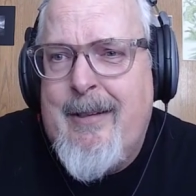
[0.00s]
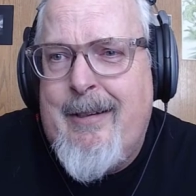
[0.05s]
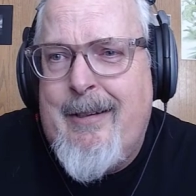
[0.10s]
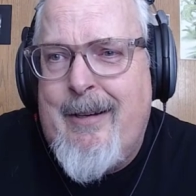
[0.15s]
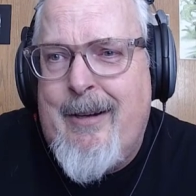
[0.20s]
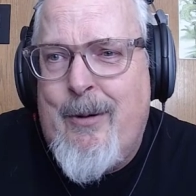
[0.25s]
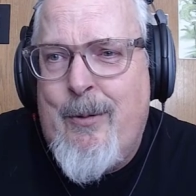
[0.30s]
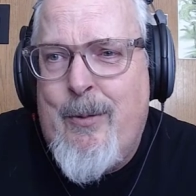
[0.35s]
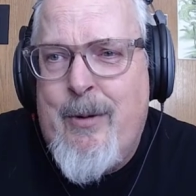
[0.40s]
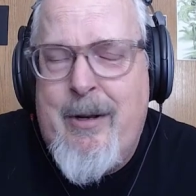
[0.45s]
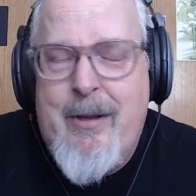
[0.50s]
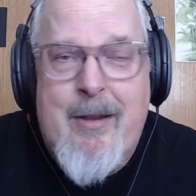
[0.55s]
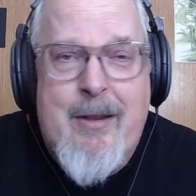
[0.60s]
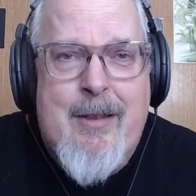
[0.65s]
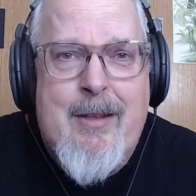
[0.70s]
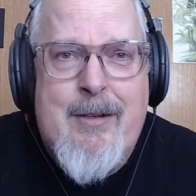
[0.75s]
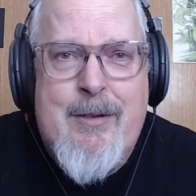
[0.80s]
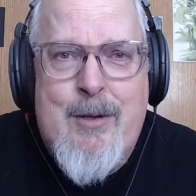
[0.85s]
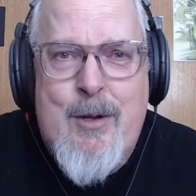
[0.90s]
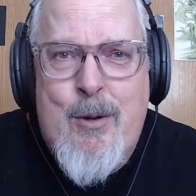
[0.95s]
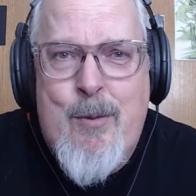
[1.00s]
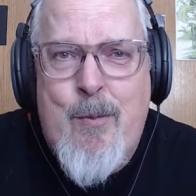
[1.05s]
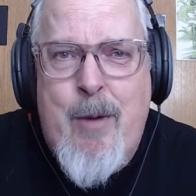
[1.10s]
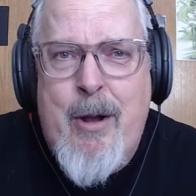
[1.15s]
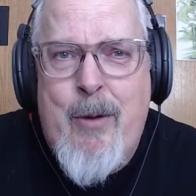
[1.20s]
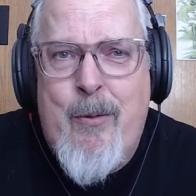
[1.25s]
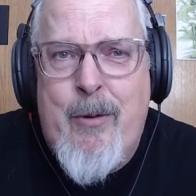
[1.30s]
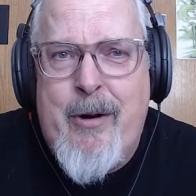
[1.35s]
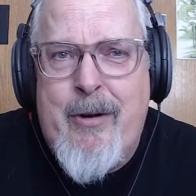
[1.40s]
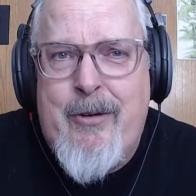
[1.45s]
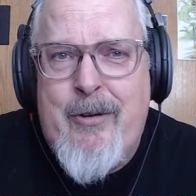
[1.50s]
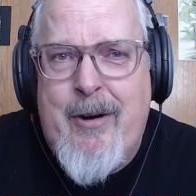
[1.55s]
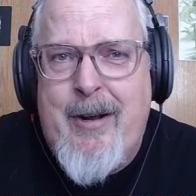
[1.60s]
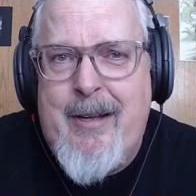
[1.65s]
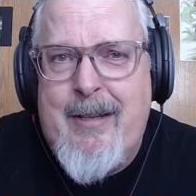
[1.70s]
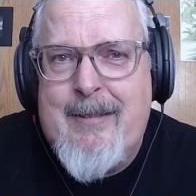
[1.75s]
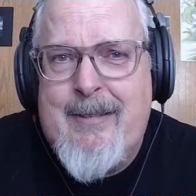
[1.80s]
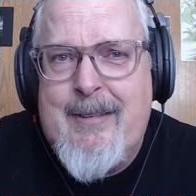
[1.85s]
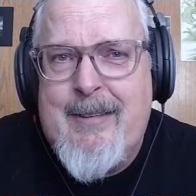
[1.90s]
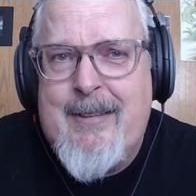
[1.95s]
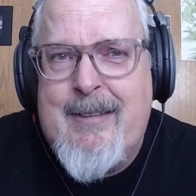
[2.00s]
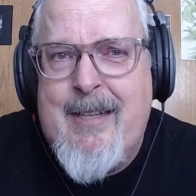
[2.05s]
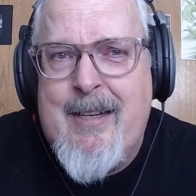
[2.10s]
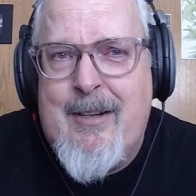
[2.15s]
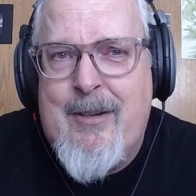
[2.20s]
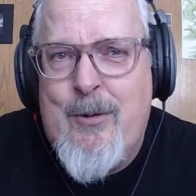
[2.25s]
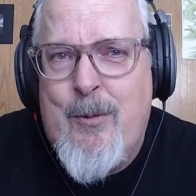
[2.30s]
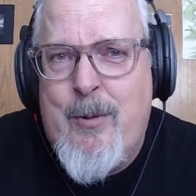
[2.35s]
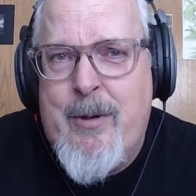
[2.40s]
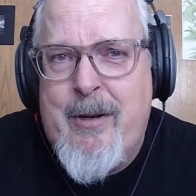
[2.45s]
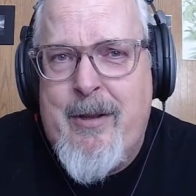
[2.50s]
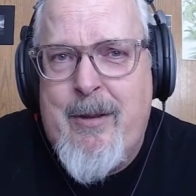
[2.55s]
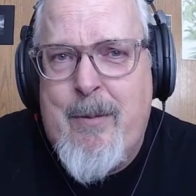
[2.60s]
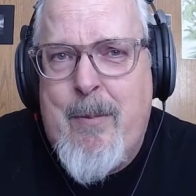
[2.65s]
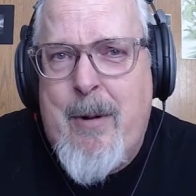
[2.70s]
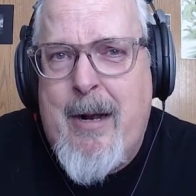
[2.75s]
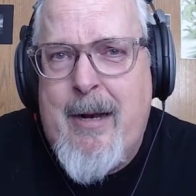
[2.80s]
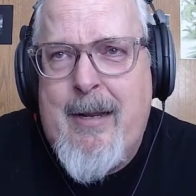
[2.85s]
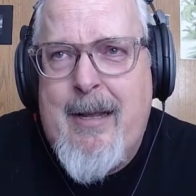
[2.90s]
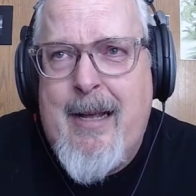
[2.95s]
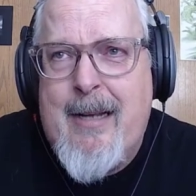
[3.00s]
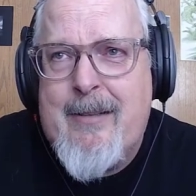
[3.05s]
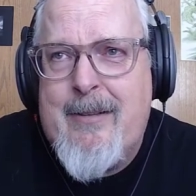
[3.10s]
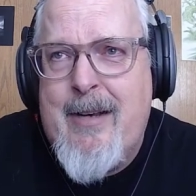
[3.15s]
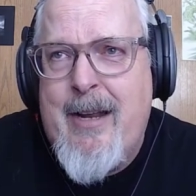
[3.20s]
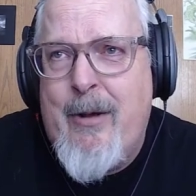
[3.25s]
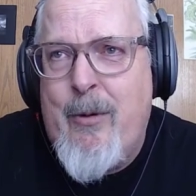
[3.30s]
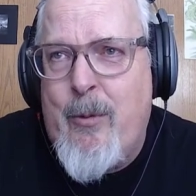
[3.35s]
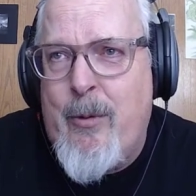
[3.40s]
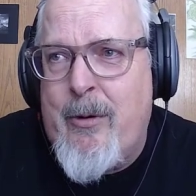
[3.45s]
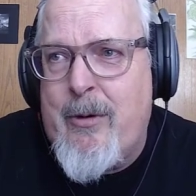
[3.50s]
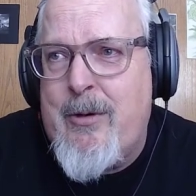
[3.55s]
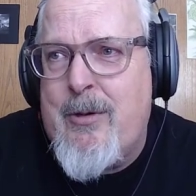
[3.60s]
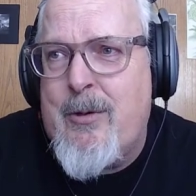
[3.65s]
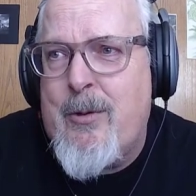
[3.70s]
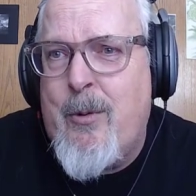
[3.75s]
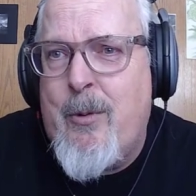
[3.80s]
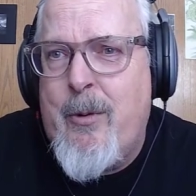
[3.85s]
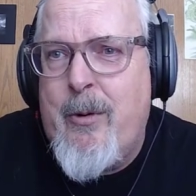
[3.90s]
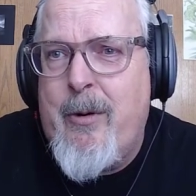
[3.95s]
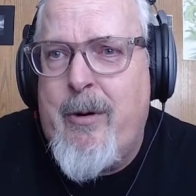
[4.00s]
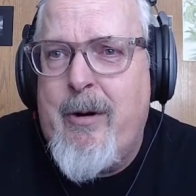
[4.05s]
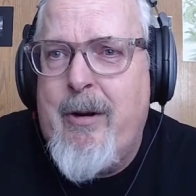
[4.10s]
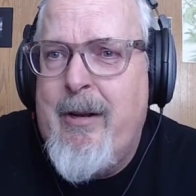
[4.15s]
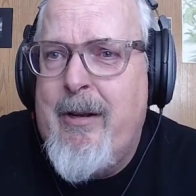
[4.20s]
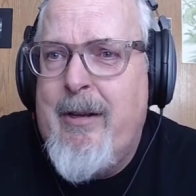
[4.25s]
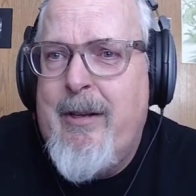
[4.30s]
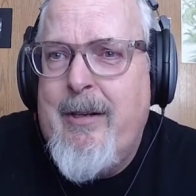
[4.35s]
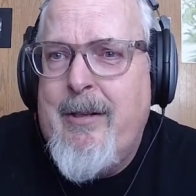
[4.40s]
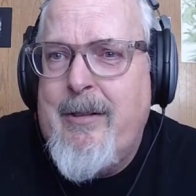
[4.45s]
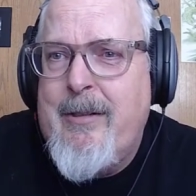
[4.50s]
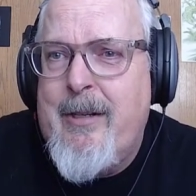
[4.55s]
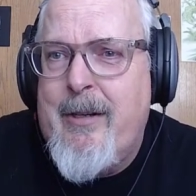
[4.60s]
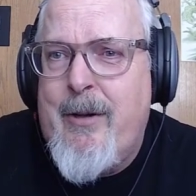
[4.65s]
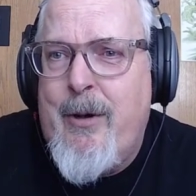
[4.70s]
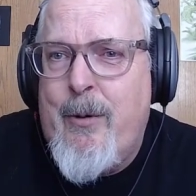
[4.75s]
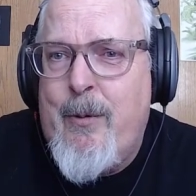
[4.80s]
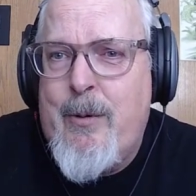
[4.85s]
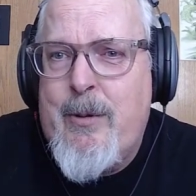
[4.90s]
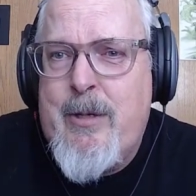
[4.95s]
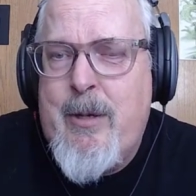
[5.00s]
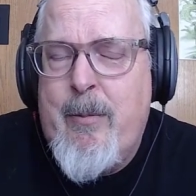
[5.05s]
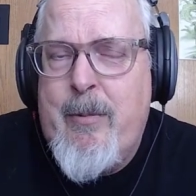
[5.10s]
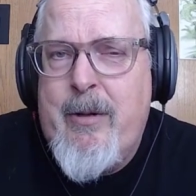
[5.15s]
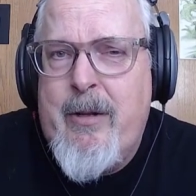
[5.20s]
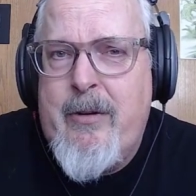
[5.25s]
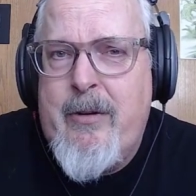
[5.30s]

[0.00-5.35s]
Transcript: one of the things that you might want to try is to stick to one of the podcast networks, or to go with some of the